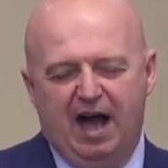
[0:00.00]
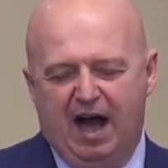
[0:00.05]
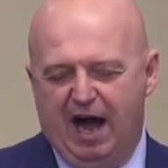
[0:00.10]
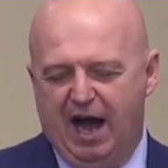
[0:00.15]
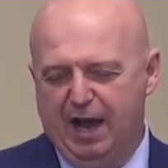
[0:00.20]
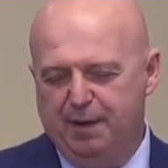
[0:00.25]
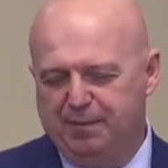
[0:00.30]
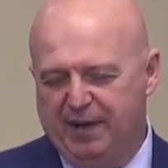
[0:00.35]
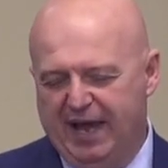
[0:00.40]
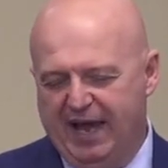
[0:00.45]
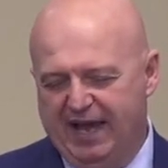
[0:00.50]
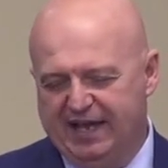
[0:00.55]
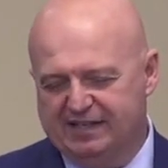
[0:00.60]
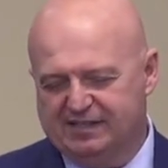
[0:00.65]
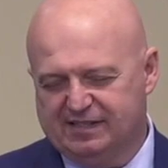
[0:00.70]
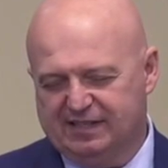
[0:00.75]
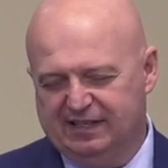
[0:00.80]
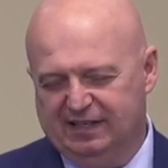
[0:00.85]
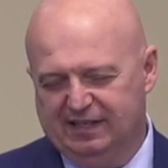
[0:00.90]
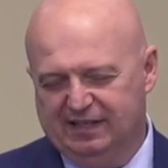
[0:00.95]
I'm
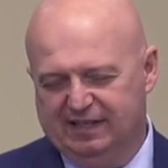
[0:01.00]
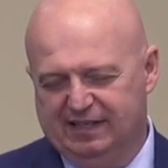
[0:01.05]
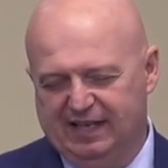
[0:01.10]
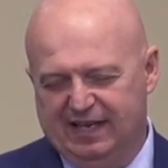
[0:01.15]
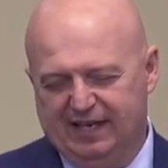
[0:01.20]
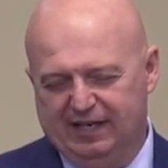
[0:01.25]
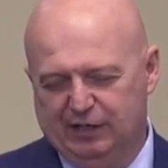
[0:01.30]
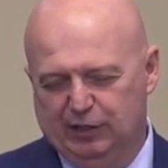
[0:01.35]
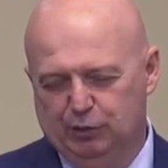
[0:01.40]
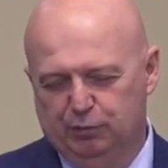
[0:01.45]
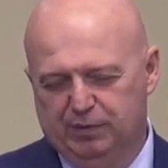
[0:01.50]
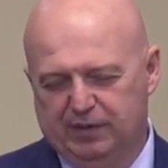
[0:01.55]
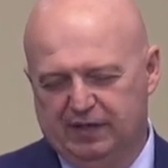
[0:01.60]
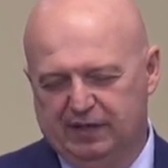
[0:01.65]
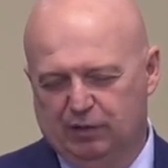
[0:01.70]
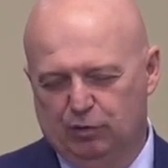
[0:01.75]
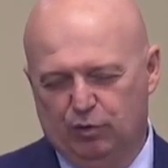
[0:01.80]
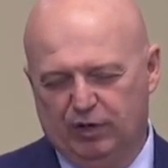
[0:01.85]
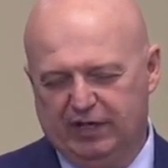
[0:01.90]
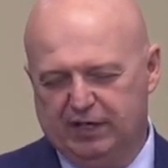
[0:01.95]
asking that you would
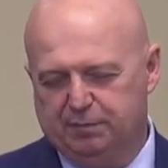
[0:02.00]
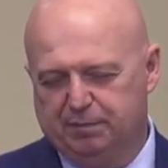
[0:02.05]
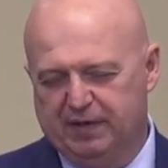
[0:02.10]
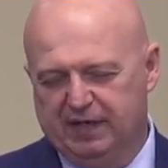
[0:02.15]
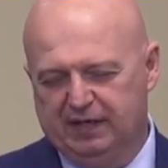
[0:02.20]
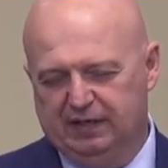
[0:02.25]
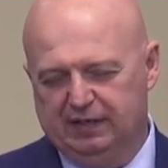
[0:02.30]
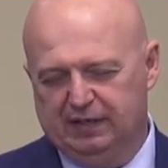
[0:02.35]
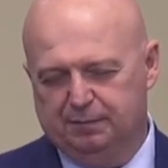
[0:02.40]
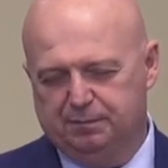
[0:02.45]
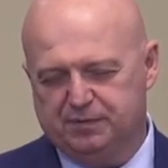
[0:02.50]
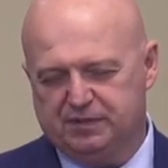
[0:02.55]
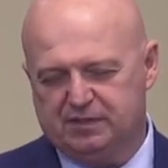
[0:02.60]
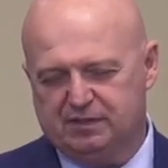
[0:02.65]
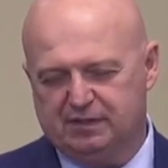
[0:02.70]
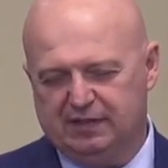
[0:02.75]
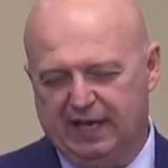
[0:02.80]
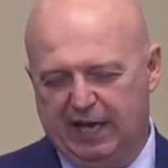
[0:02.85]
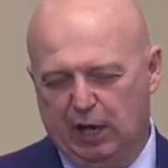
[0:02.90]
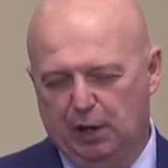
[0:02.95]
anoint my
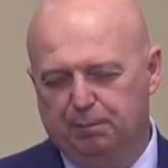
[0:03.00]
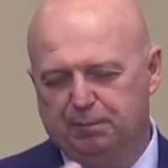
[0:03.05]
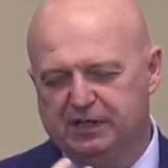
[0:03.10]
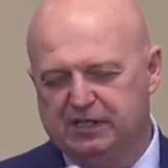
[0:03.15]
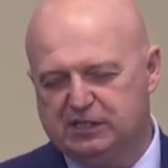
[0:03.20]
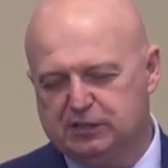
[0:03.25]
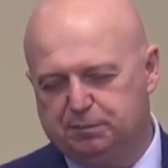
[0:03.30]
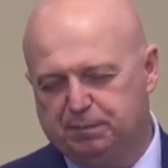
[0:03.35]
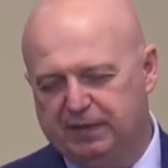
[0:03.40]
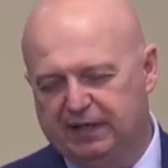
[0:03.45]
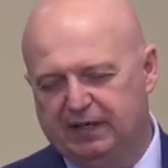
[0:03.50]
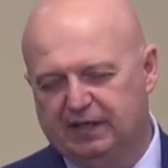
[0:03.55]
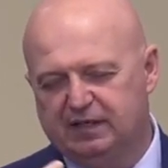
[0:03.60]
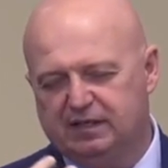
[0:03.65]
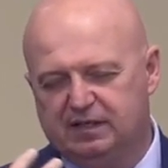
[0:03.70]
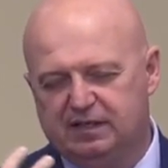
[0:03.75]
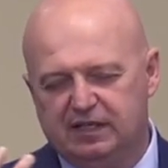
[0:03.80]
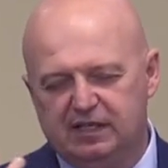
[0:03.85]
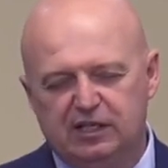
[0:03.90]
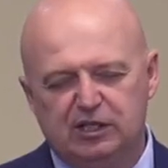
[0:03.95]
lips, help me
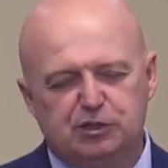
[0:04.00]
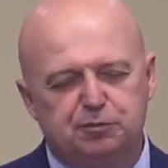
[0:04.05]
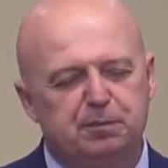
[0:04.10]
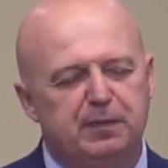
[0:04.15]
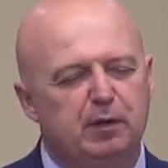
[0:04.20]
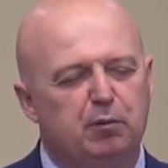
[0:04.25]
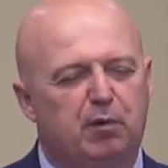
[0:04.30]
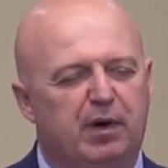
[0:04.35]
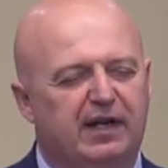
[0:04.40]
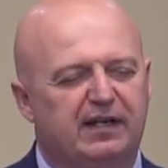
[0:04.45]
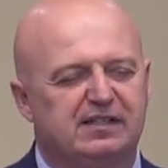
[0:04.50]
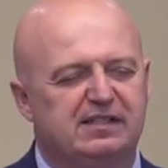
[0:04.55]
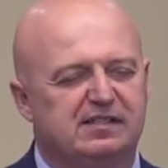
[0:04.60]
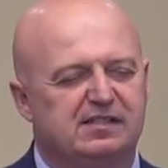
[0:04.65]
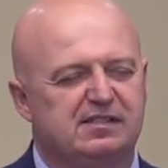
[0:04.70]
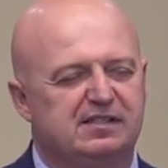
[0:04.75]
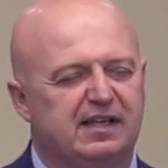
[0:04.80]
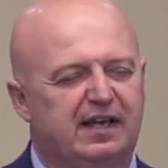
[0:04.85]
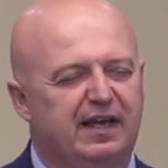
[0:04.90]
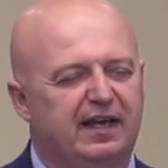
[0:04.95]
speak, teach me what to
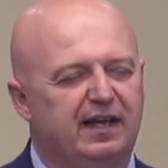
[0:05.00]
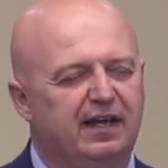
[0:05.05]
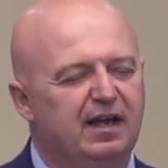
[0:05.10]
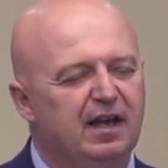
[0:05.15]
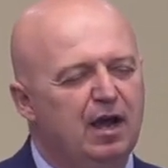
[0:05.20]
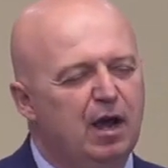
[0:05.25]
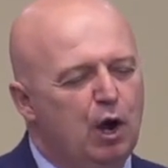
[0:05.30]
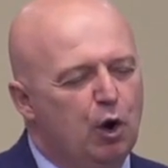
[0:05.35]
say.